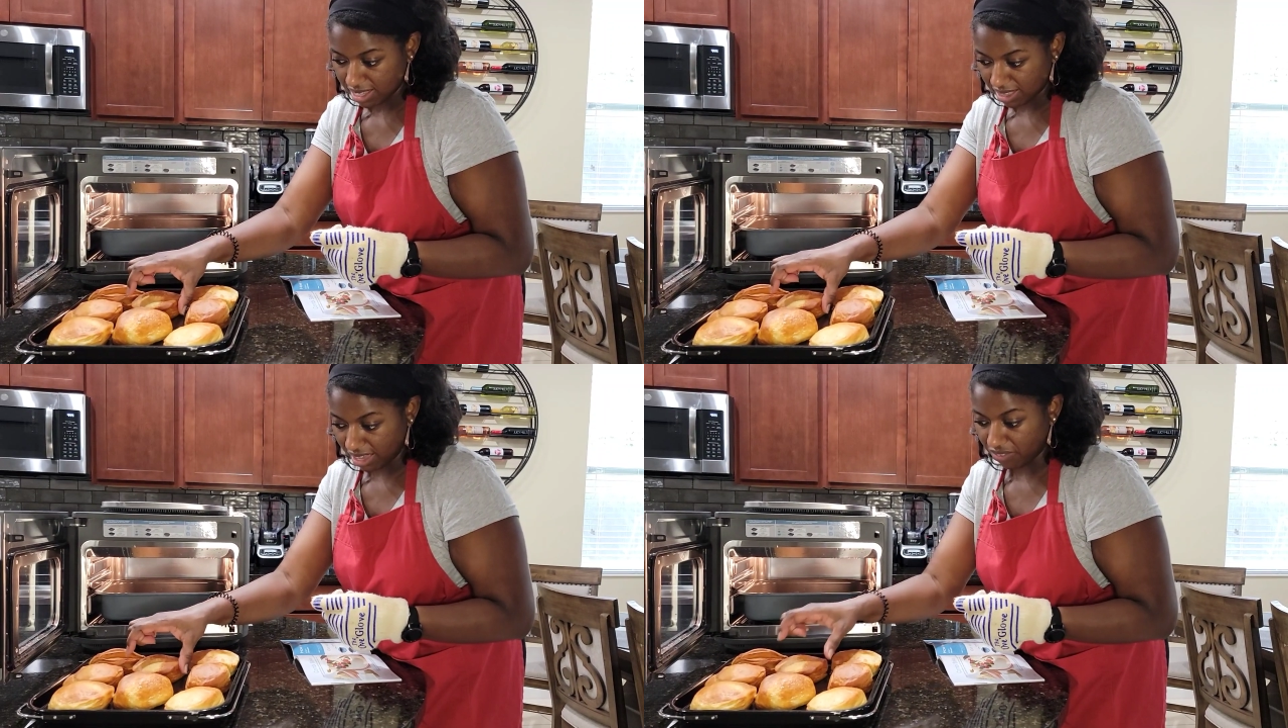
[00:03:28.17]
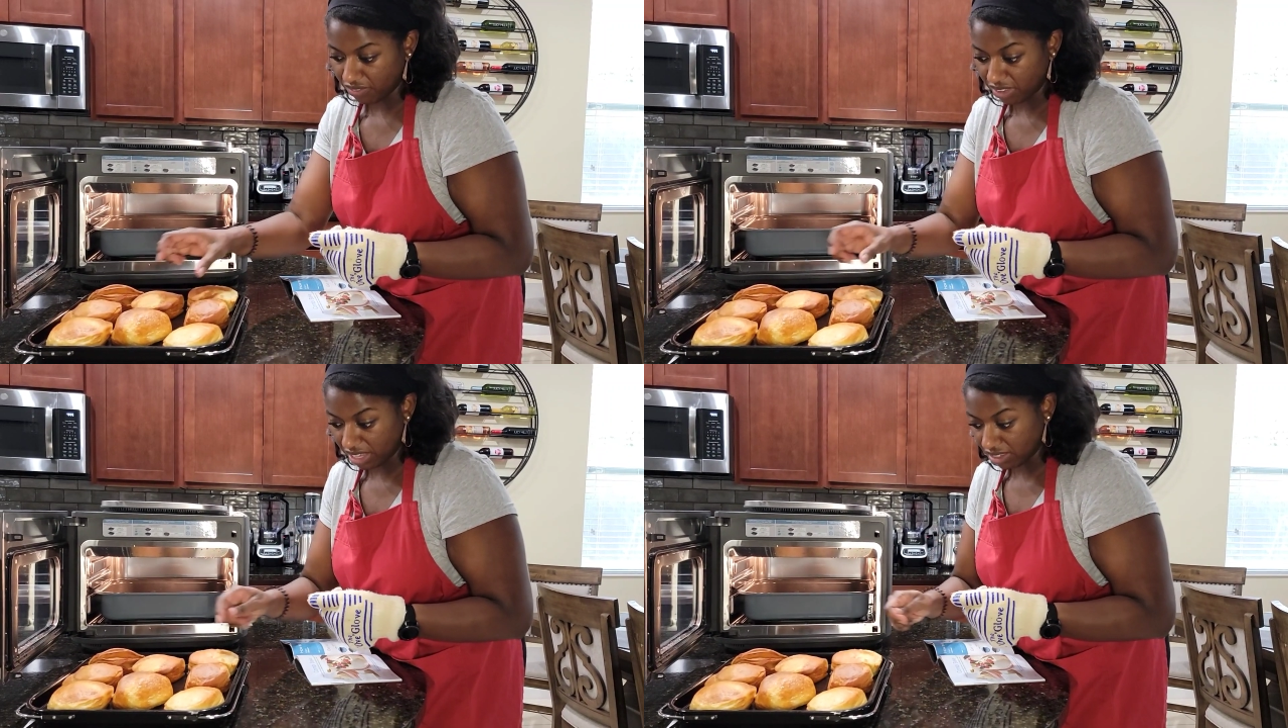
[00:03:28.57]
They
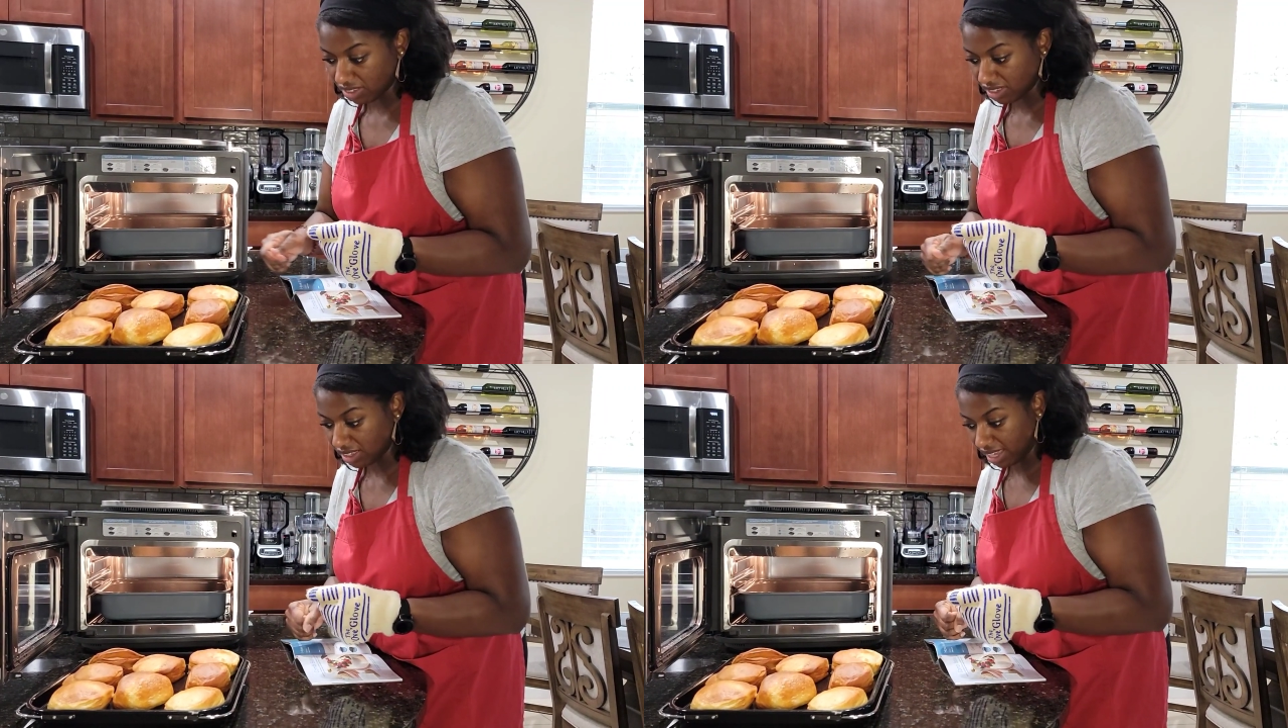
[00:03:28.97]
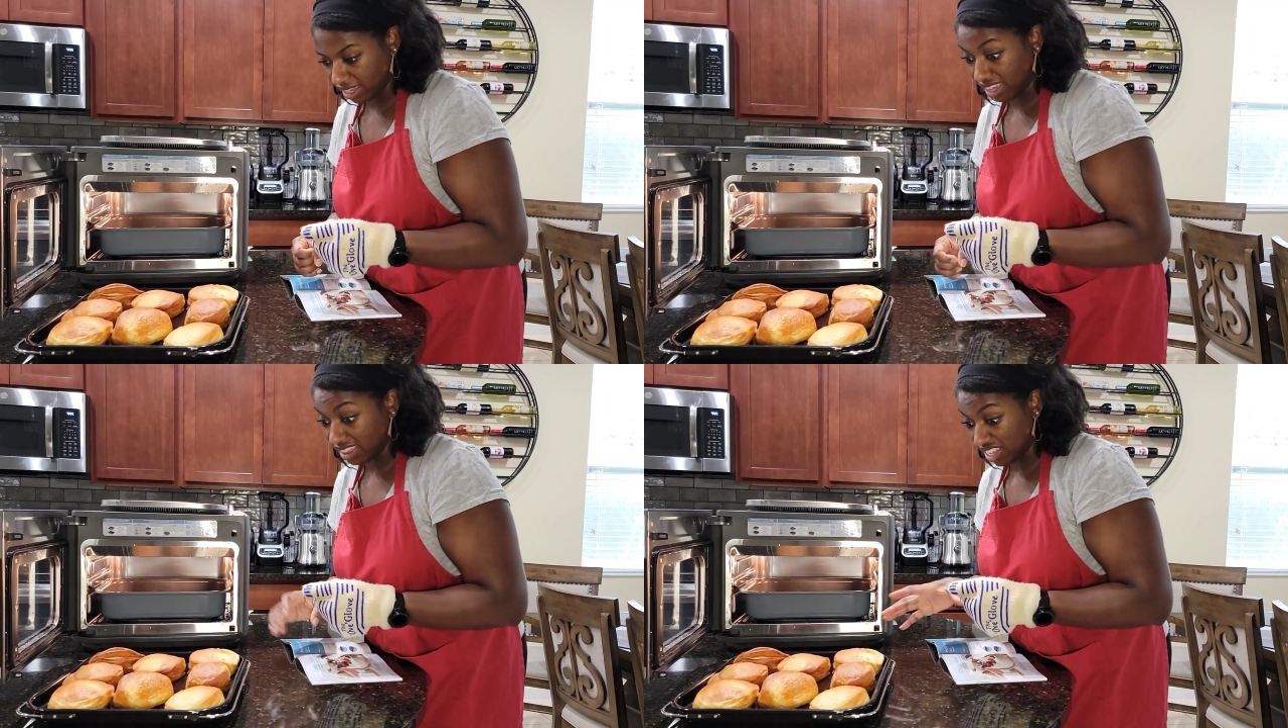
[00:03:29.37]
feel like
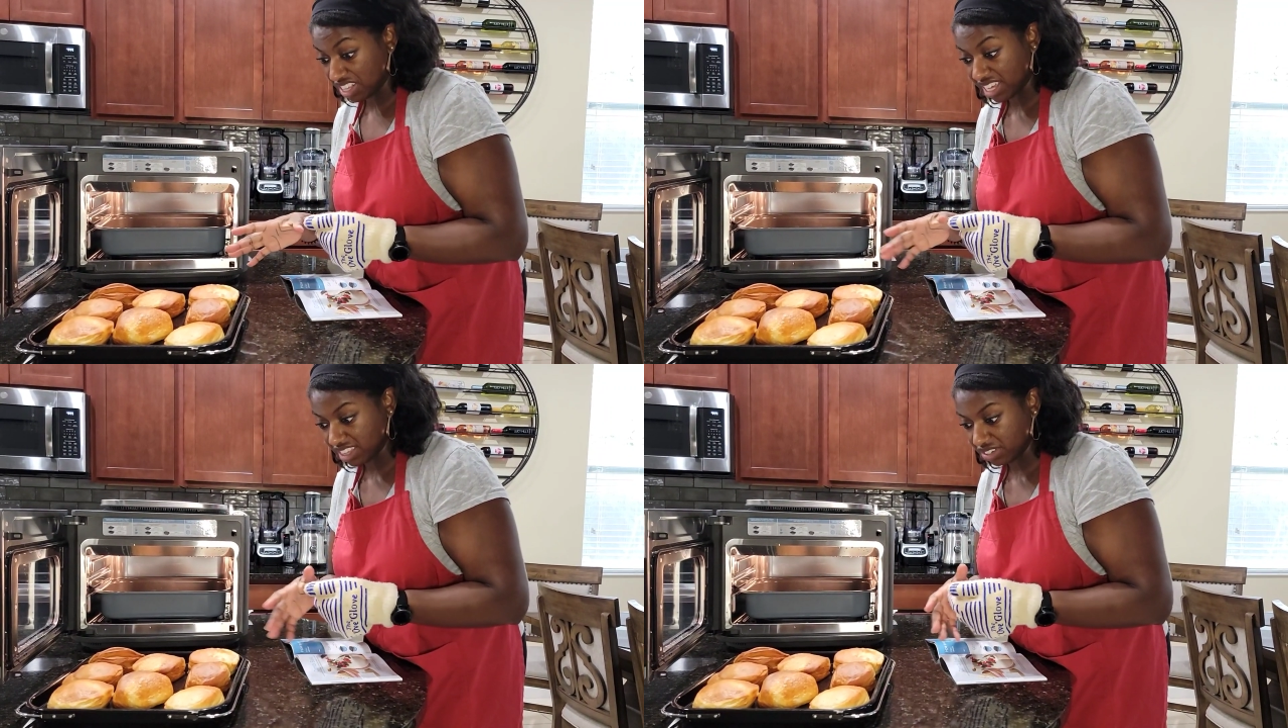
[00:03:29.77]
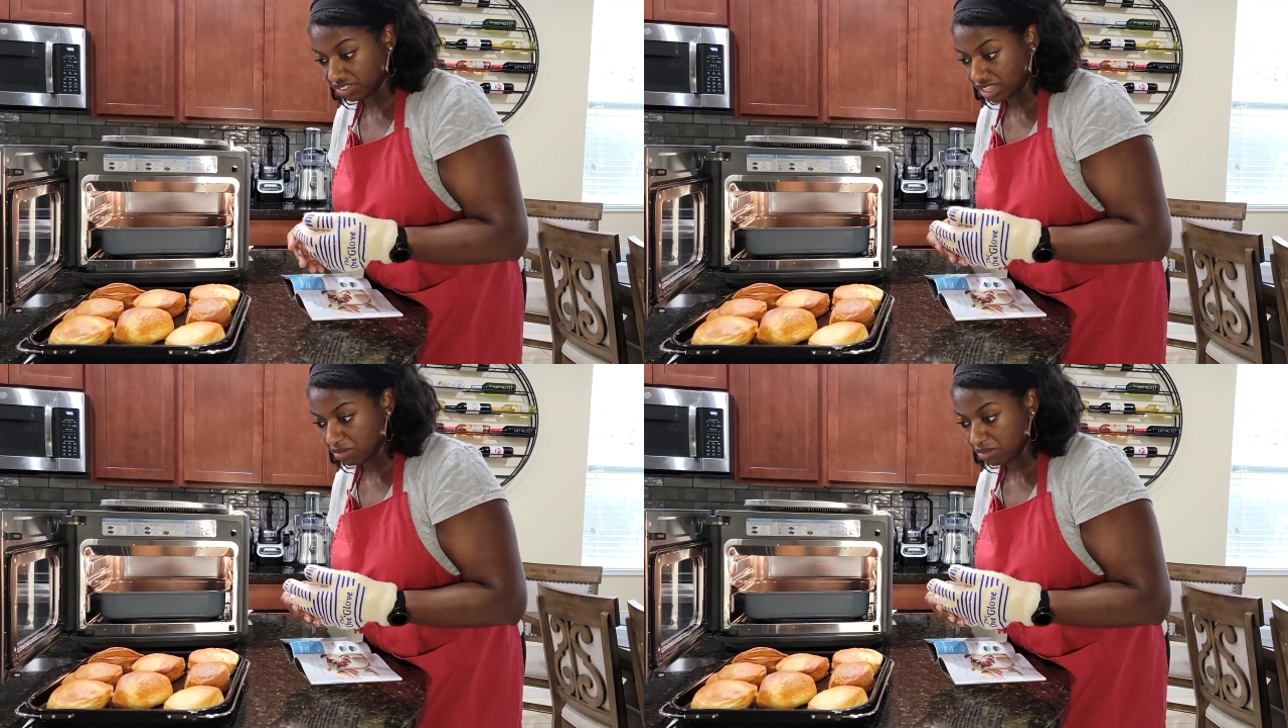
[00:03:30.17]
and look like they're really